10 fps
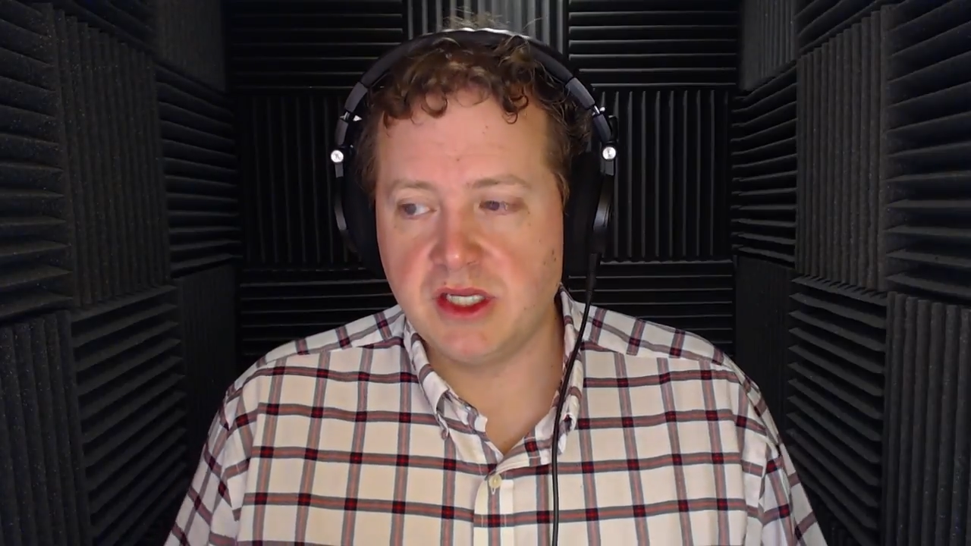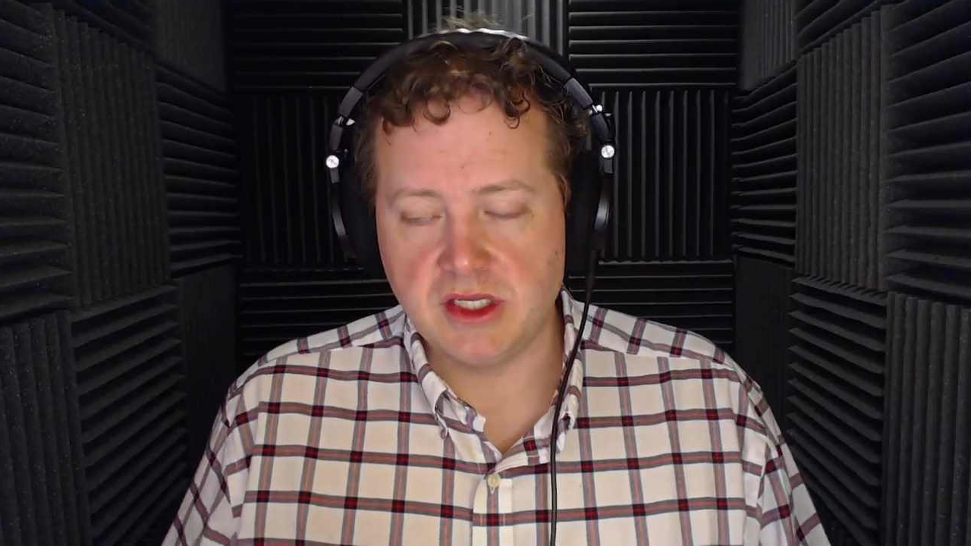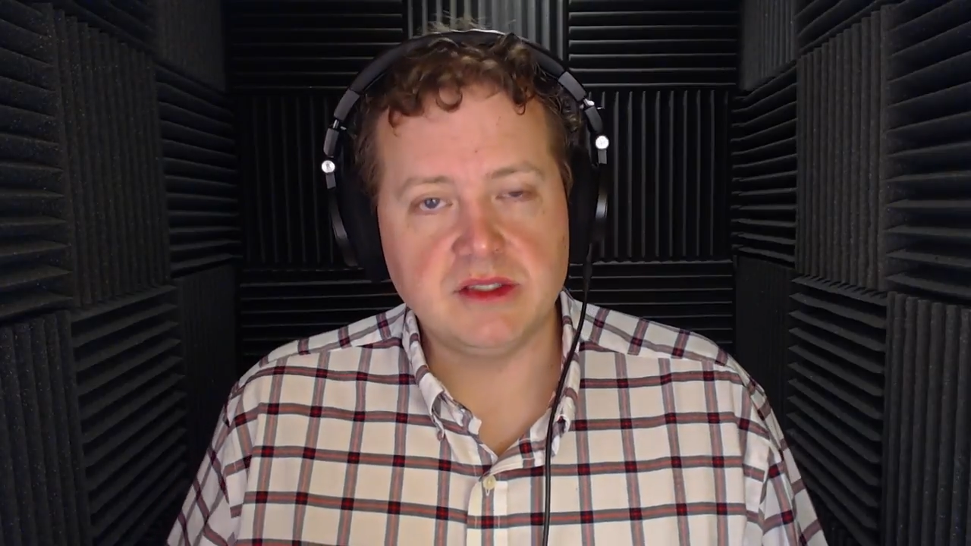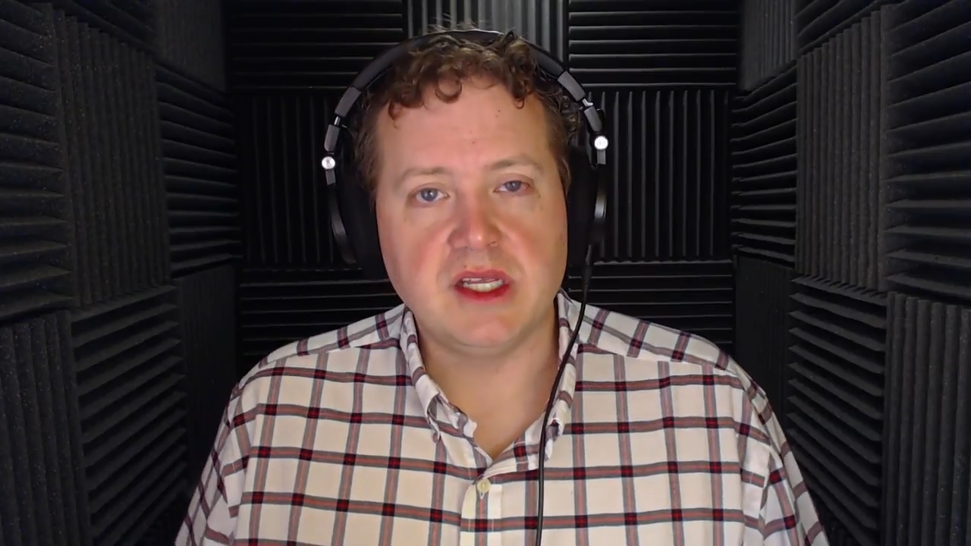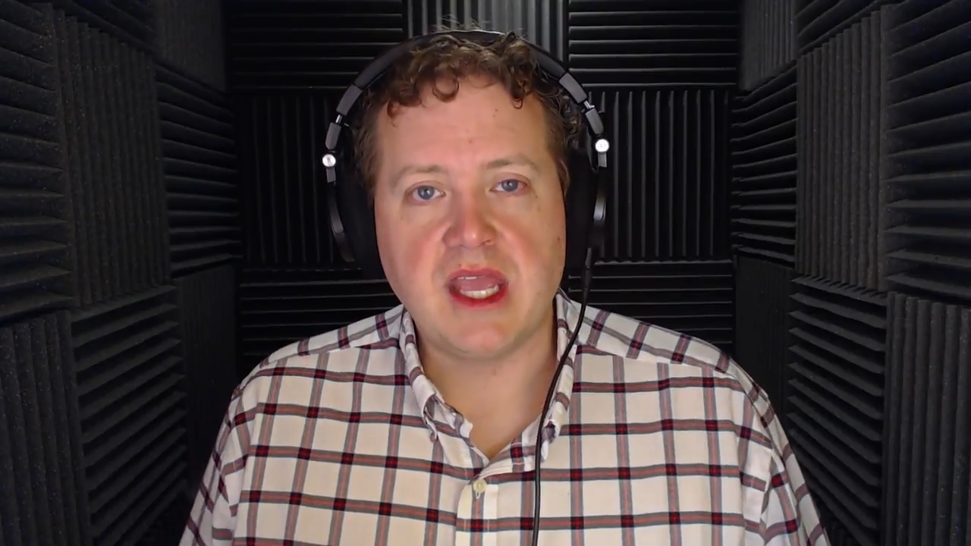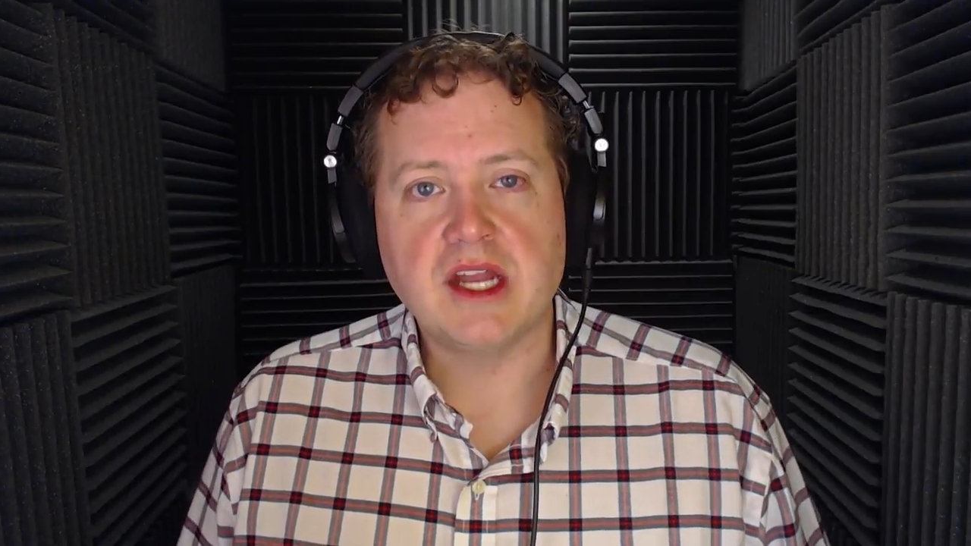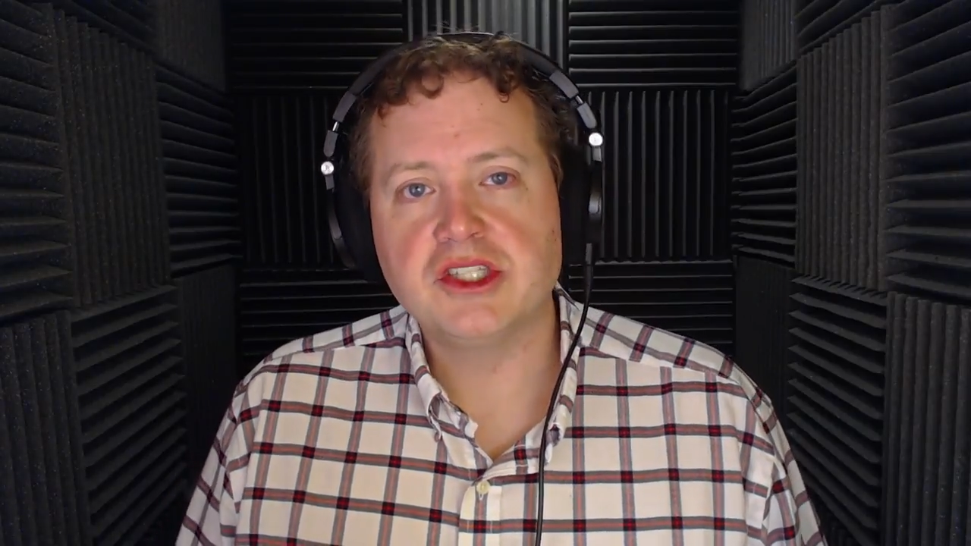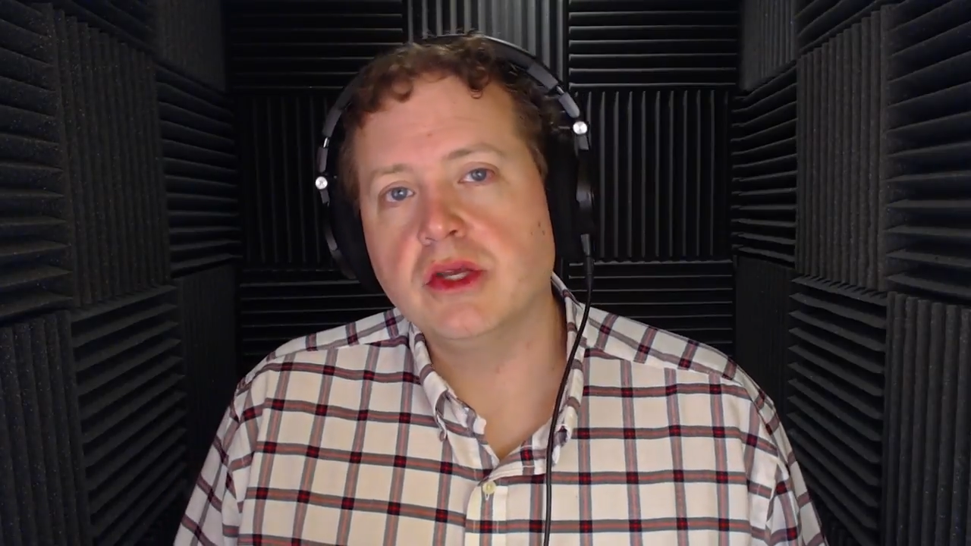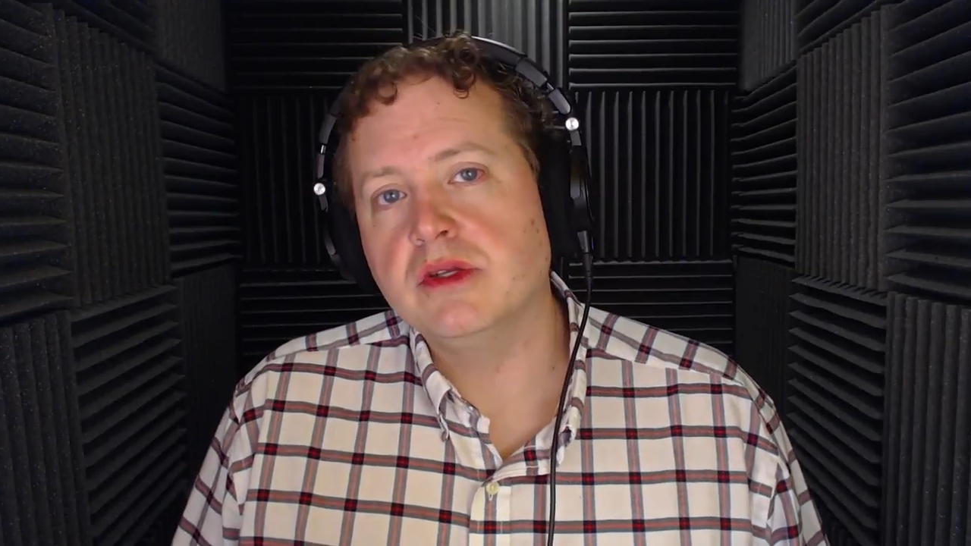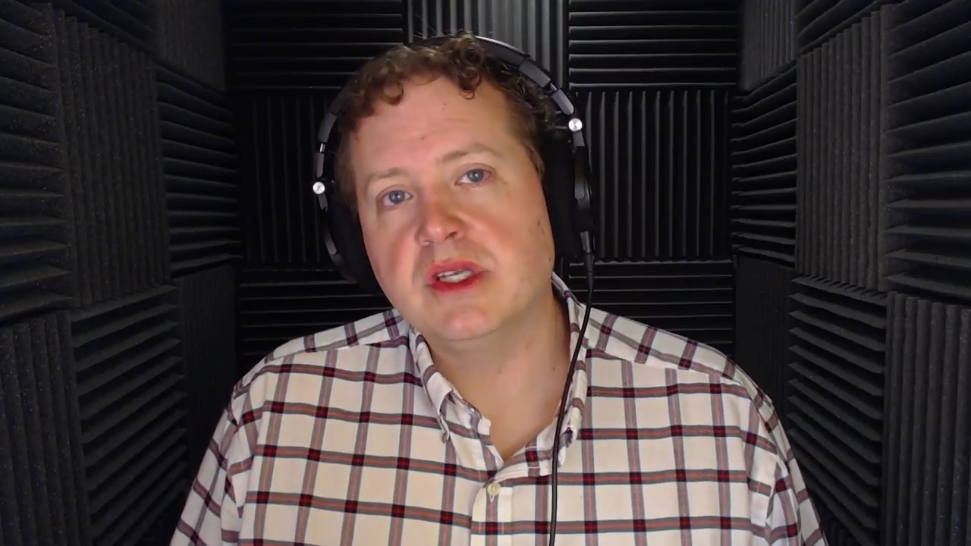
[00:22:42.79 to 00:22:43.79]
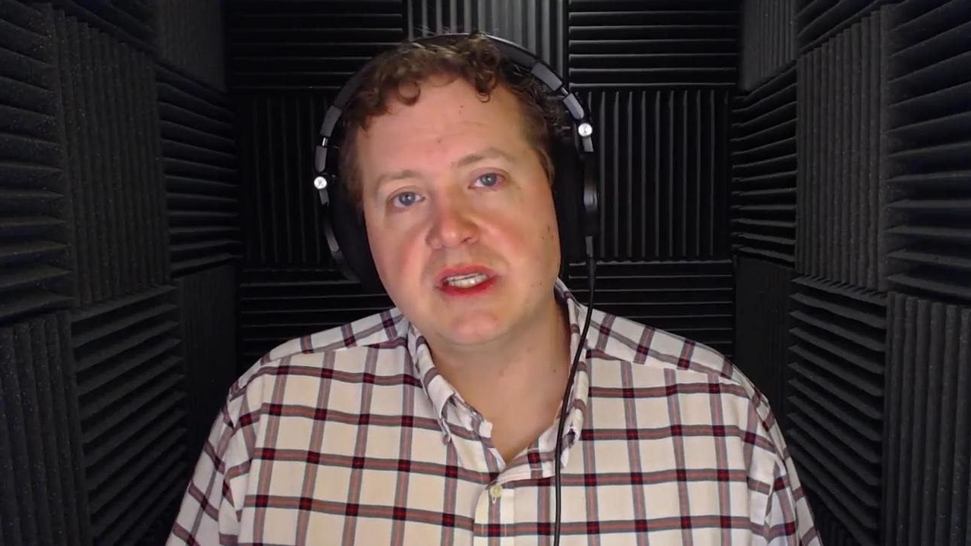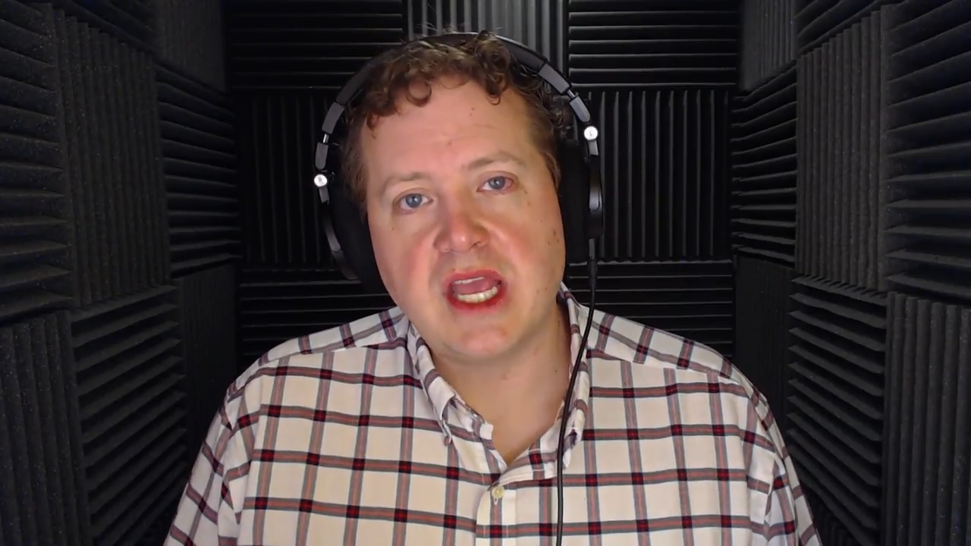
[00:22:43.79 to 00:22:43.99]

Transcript: to to catch those